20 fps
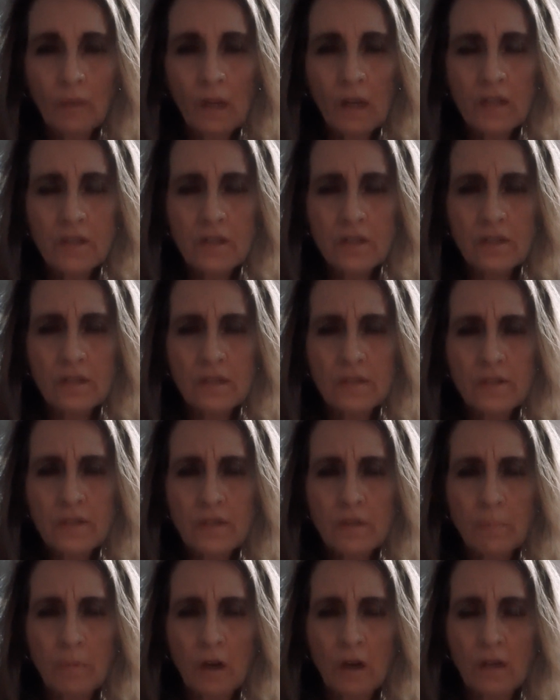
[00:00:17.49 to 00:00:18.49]
I just
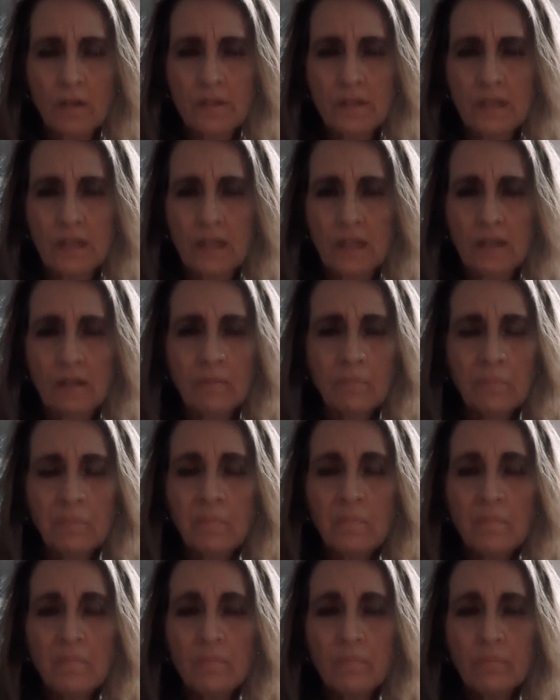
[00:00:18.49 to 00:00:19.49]
listened to Mark Z
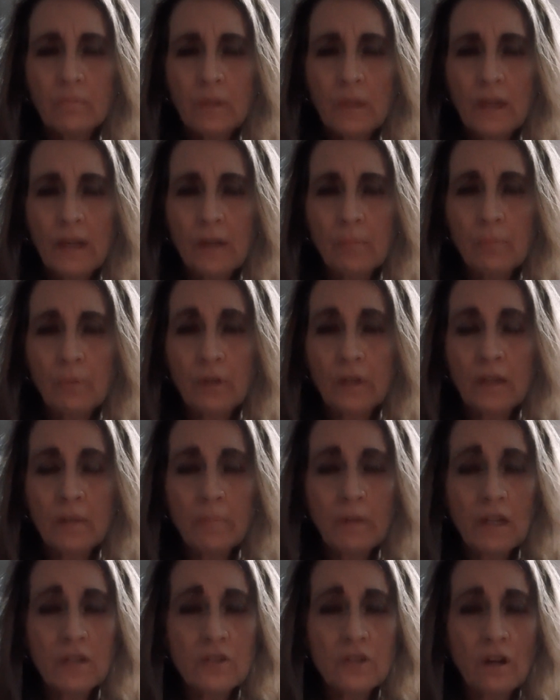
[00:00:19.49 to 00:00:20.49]
and pretty
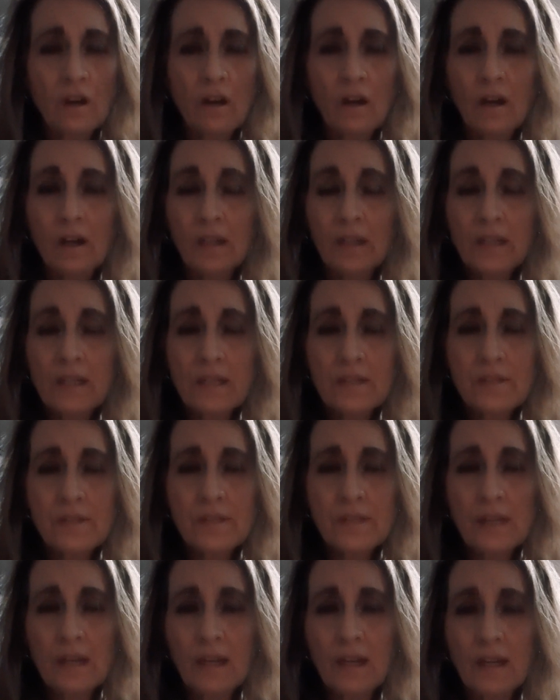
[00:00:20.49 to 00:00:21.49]
much all he
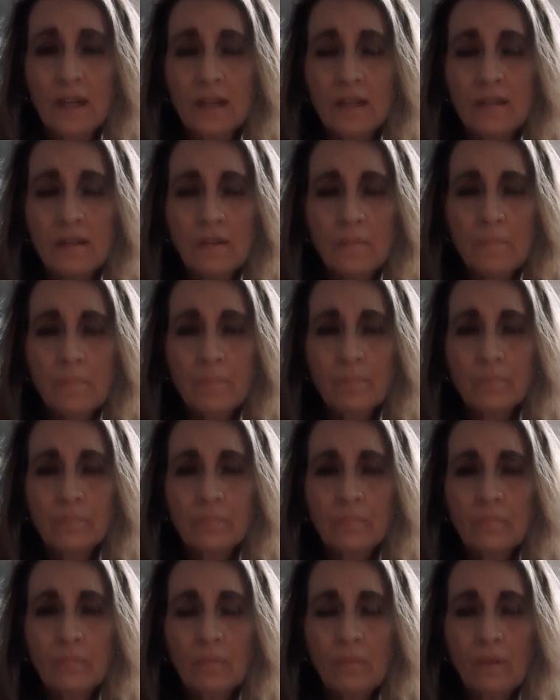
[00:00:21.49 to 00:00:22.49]
said
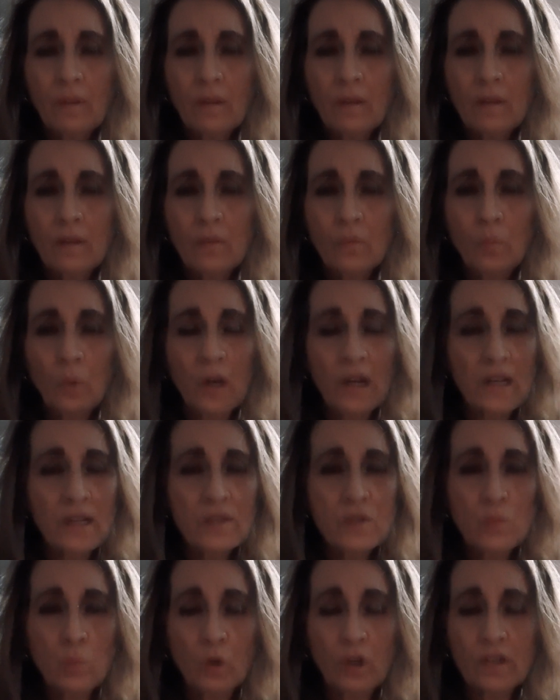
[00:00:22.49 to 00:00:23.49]

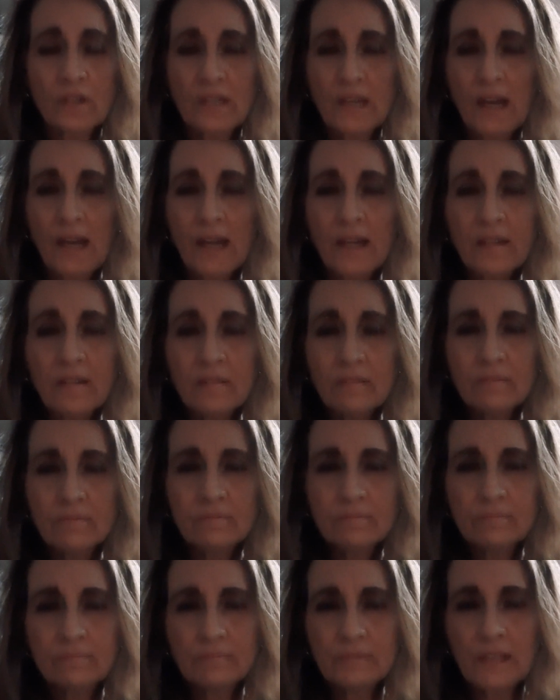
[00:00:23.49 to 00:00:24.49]
was we're done.
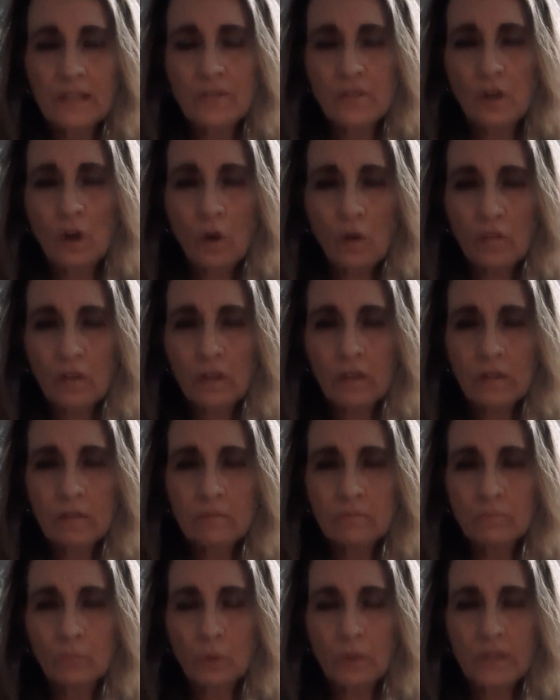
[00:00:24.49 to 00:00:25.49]
It's
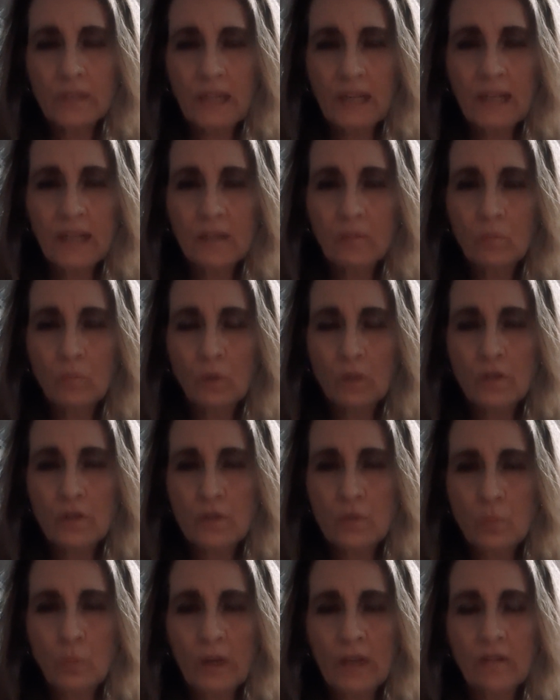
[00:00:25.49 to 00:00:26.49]
over. We're done. We're
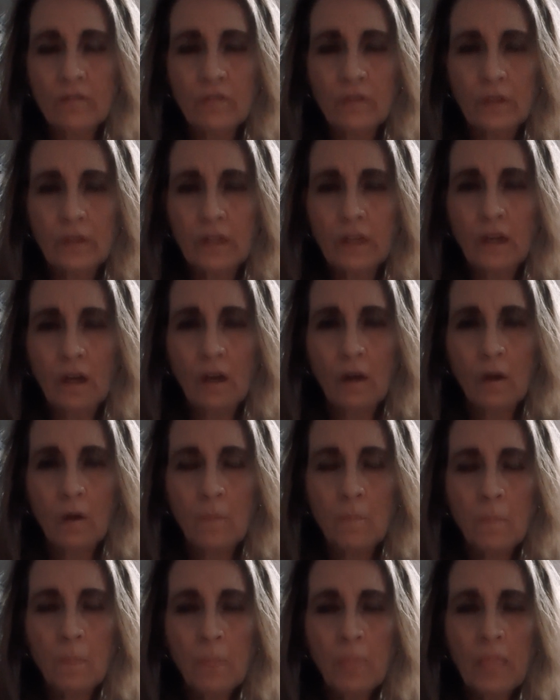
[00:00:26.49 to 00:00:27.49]
just waiting for the
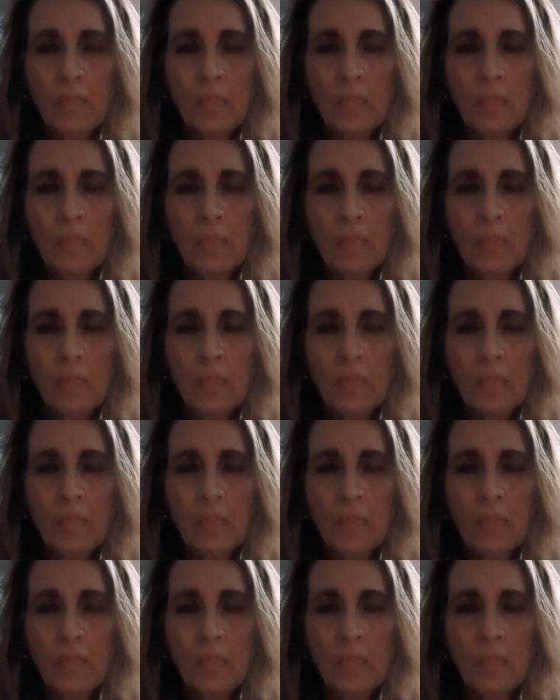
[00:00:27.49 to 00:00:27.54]
go.